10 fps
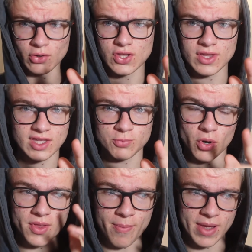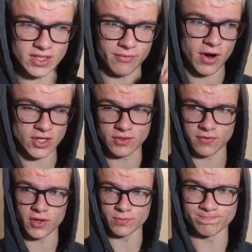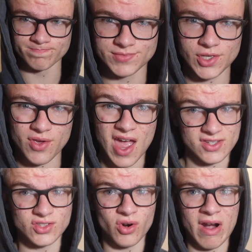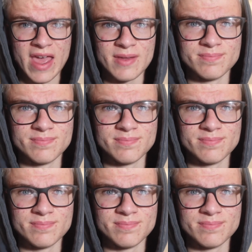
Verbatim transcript: also think at this point that I picked up freshers flu. So yeah, it's not great.